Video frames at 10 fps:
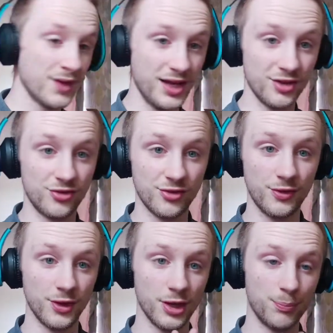is
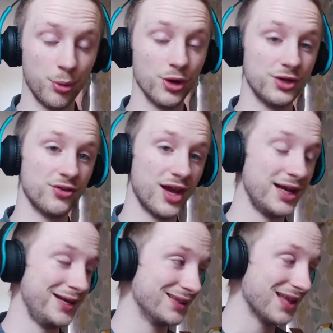the points. I
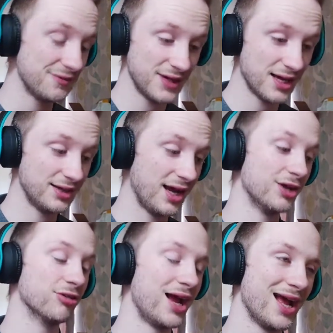need a left hand
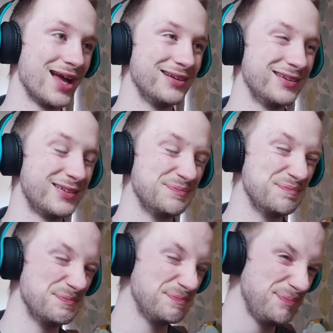and a right hand
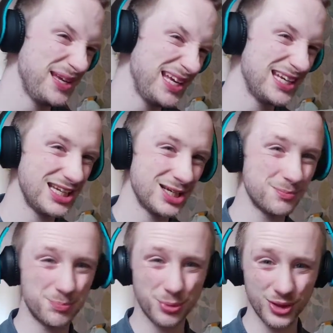
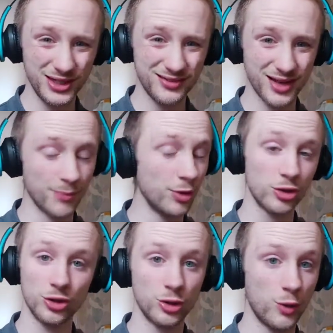medium point. I'm not
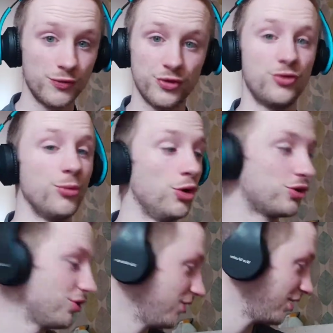going to go for a small
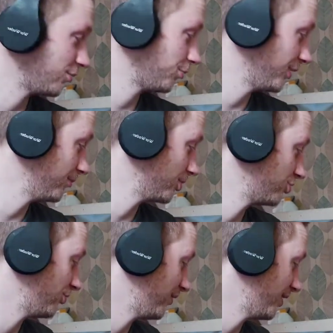because that's pretty
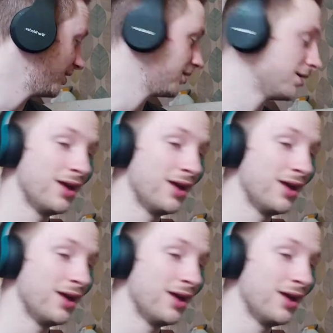much the